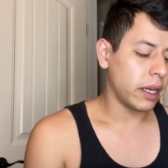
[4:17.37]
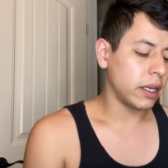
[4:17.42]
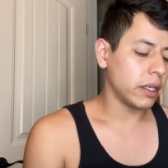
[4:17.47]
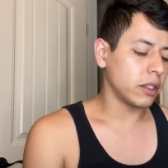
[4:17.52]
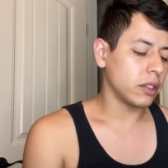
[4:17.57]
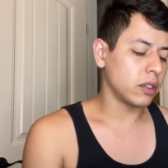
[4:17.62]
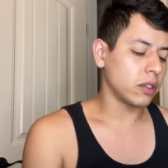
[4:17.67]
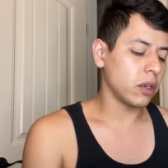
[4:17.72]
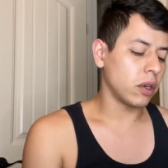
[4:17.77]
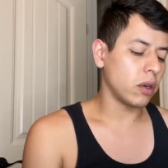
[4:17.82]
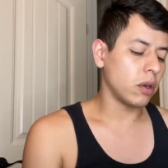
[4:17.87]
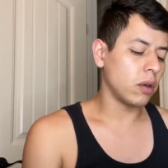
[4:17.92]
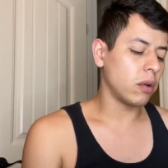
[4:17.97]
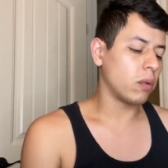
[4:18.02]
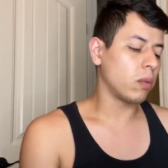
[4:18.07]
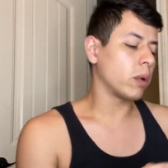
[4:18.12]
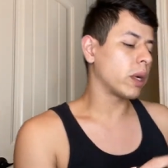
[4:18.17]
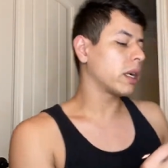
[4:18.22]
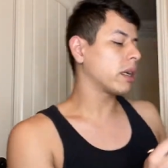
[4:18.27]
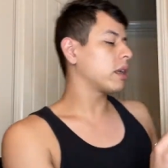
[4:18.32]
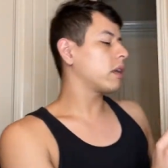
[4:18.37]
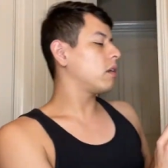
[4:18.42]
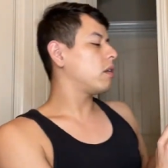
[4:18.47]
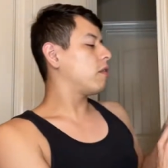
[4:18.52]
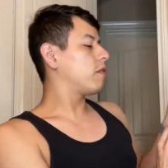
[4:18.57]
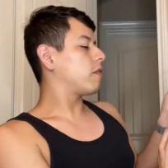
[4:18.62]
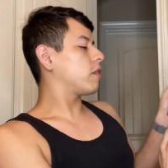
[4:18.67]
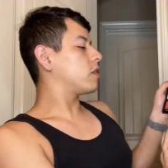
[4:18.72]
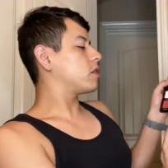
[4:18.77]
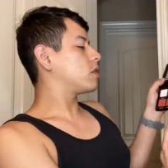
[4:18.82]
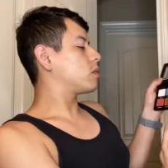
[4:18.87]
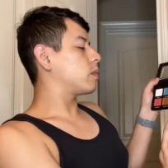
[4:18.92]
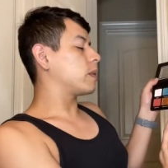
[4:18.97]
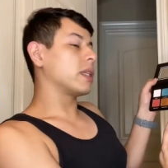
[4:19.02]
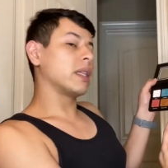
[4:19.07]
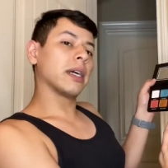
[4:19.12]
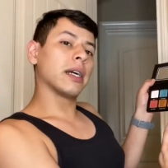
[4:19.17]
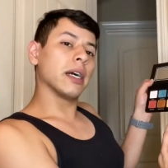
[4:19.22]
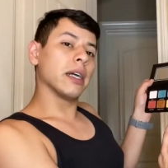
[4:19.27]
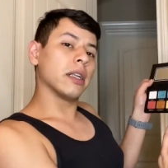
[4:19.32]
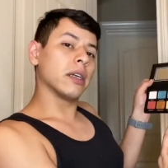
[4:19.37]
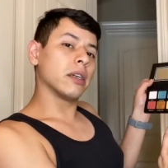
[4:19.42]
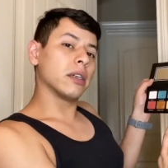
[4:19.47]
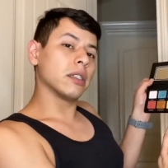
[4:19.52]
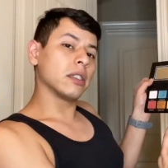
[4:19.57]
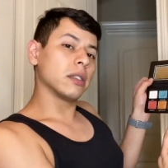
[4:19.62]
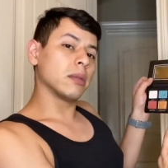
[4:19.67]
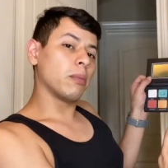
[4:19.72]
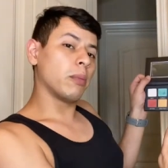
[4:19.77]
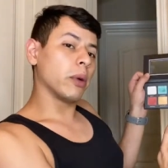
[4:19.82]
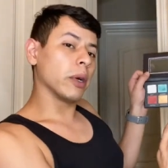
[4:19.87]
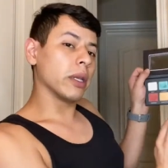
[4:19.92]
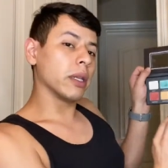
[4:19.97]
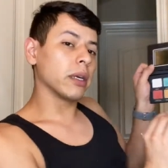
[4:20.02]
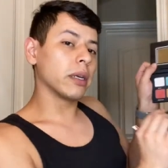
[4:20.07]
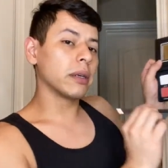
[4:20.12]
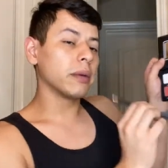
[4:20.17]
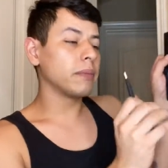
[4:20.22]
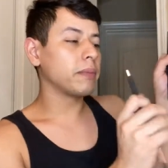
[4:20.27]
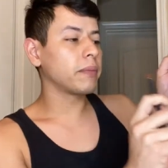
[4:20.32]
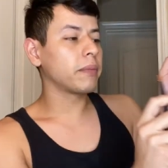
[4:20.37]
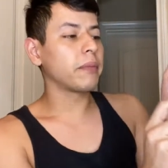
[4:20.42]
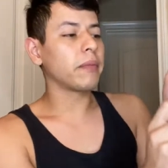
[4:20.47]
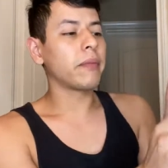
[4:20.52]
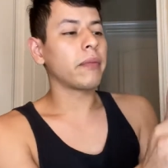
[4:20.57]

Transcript: So we're gonna go first with the color Spoiler